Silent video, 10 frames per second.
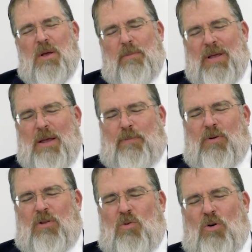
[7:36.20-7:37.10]

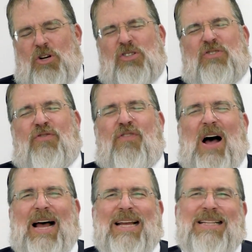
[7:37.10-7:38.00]
People who just
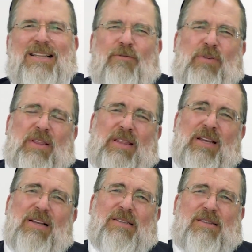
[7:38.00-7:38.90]
find different
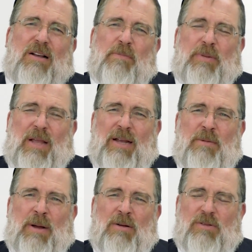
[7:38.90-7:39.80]
things to complain
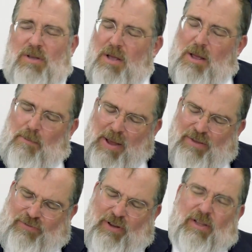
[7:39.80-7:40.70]
about.
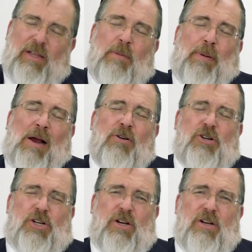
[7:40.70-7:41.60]
Basically, the
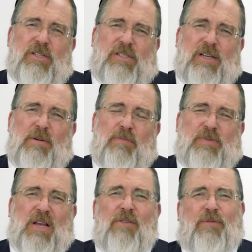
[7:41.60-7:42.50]
parashiyos in
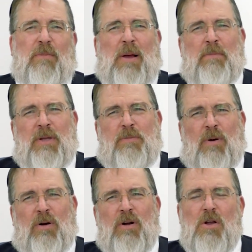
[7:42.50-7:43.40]
Sefer
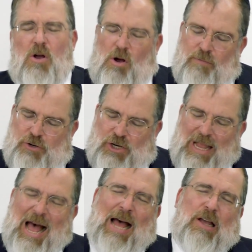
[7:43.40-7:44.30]
Bamidbar of
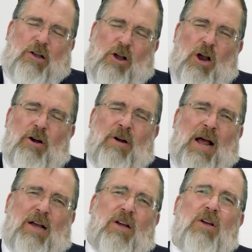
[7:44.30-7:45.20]
Shlach,
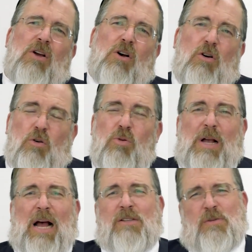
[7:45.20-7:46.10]
Korach,
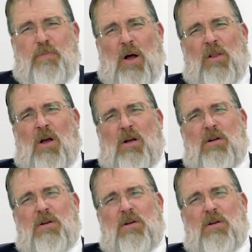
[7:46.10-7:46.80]
Chukas, Bolok.